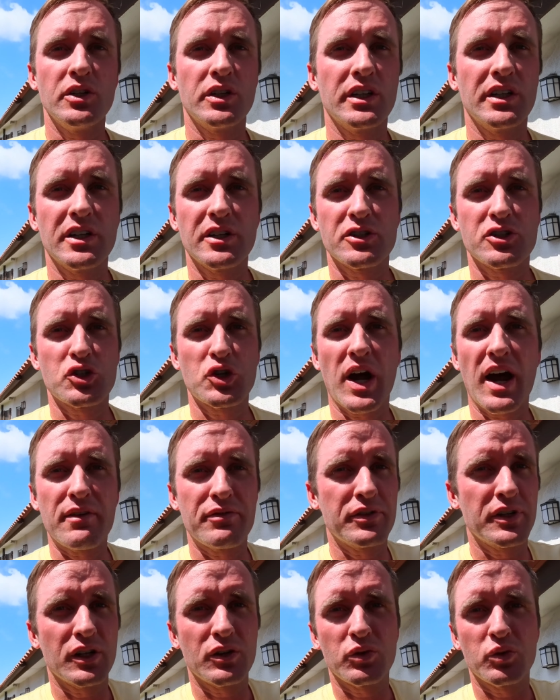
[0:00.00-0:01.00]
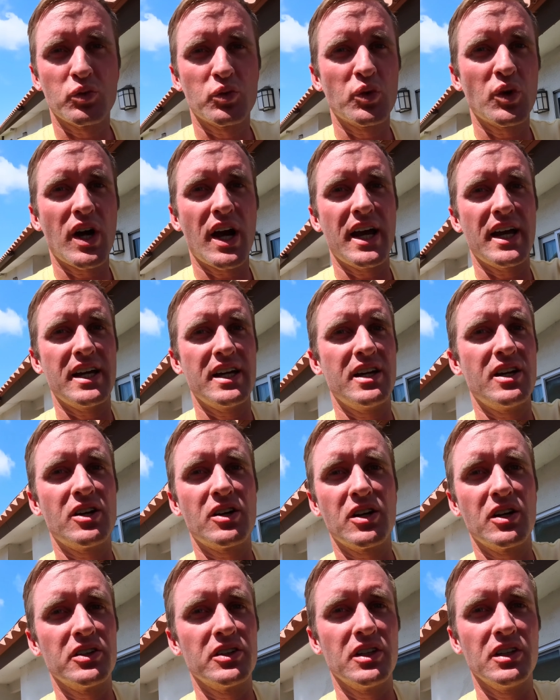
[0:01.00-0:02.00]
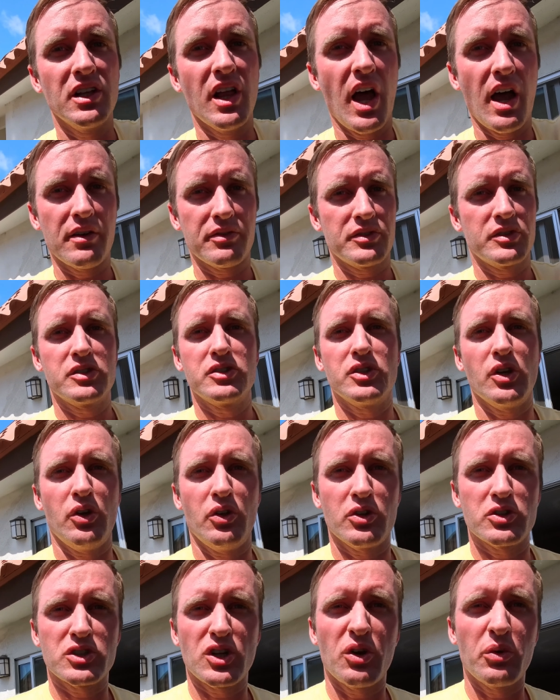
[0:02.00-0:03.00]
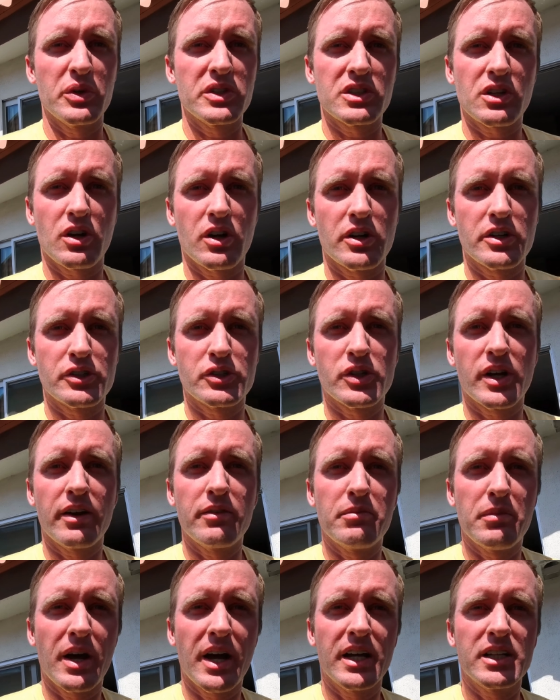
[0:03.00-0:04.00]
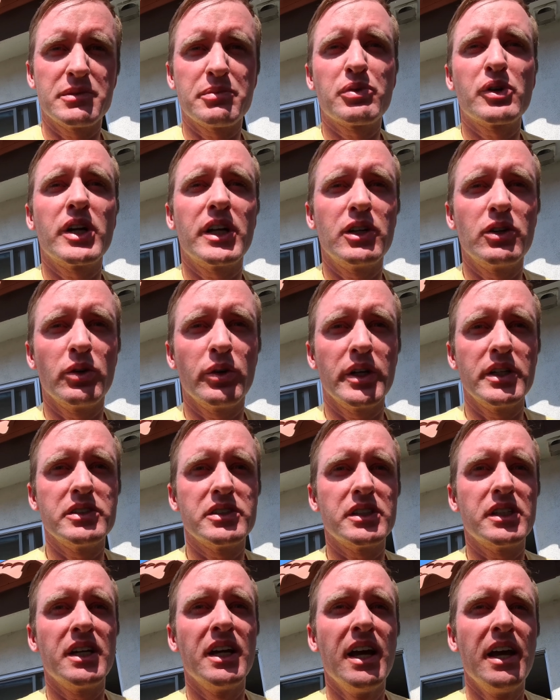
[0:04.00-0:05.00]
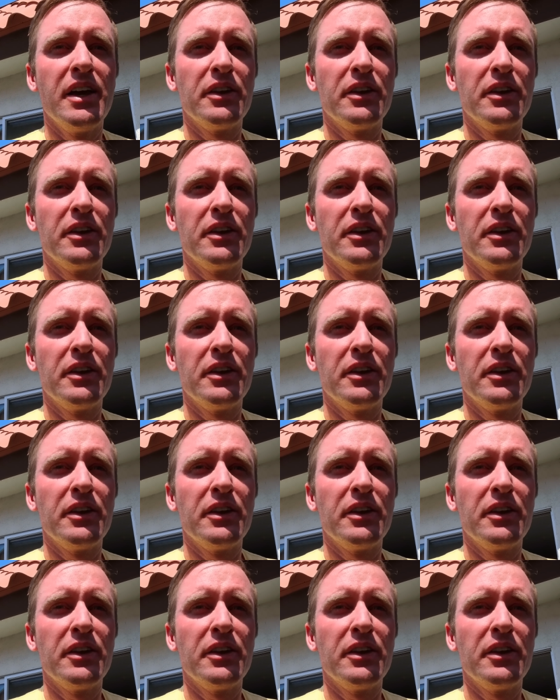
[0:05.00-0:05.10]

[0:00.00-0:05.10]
You can hear traffic right here on the left, so there's always cars driving by. It's pretty noisy.